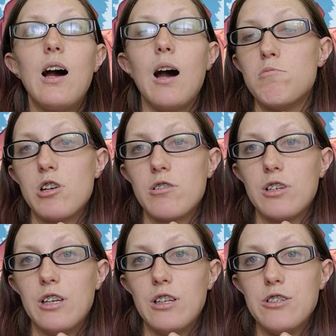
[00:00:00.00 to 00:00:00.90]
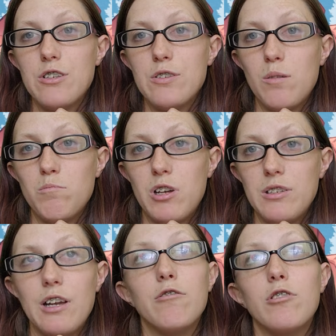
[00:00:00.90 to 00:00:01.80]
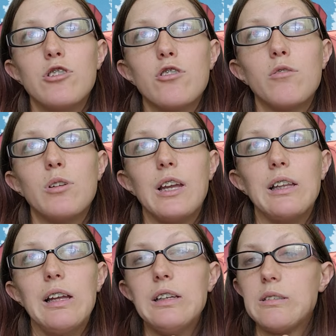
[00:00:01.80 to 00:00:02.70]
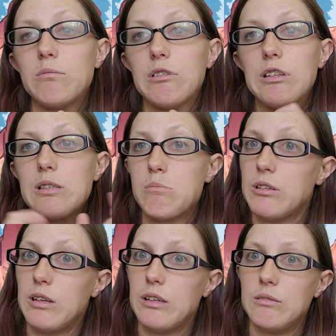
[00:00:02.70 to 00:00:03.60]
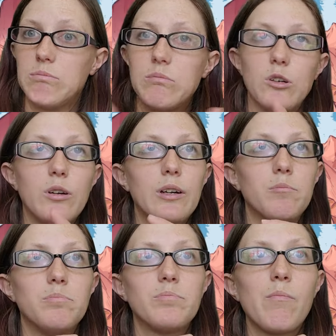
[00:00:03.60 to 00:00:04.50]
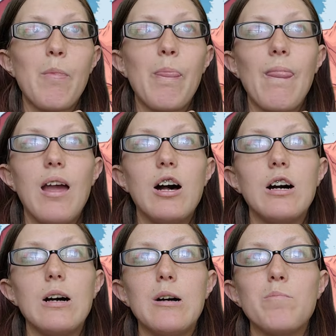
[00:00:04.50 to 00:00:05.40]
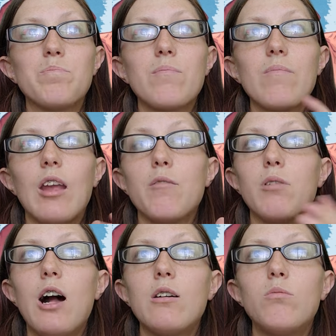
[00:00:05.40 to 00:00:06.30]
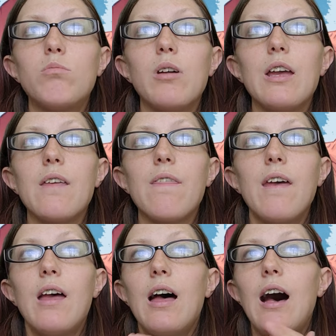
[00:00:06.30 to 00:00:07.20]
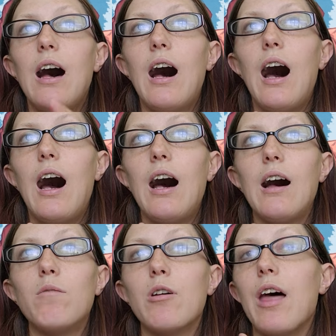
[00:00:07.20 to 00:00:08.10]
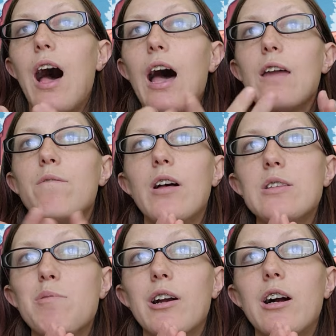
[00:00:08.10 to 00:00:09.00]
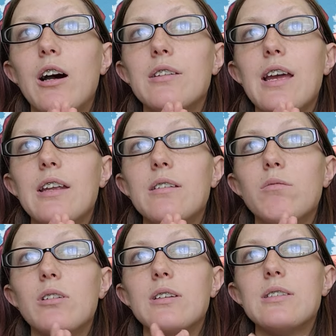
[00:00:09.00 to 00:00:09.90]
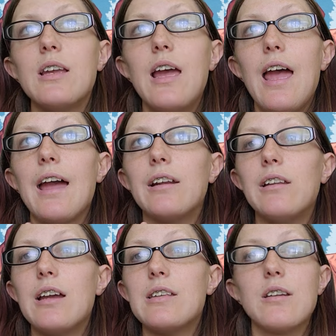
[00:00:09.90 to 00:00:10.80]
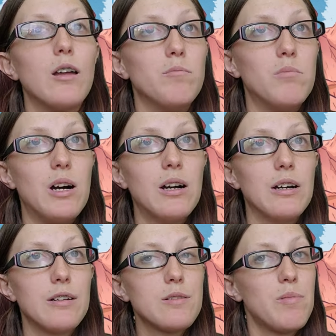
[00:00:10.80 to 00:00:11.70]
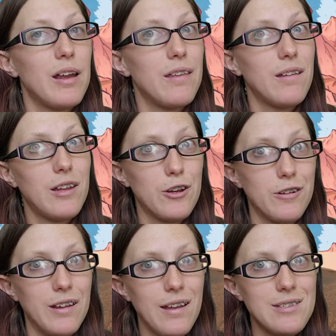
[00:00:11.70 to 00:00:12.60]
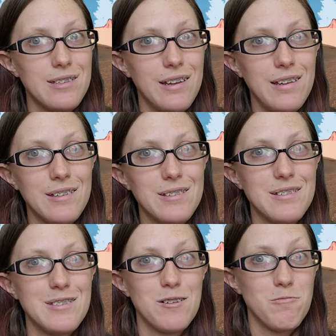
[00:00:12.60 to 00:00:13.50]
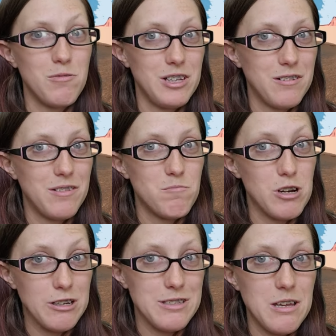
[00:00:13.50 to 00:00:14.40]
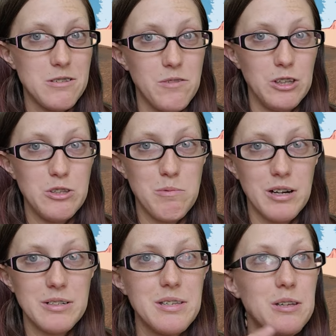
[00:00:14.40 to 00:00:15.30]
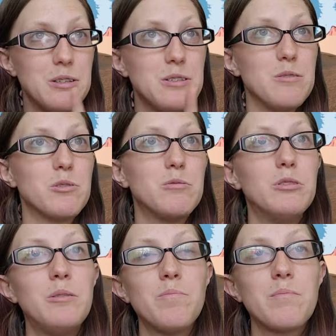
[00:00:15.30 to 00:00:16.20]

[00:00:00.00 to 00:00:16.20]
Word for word: I'm not an archaeologist, so I'm not entirely sure what that last one is, but hey, okay. Um, a rock with with a high feldspar content was analyzed on Mars by Curiosity. So we know that Mars has feldspars, super cool.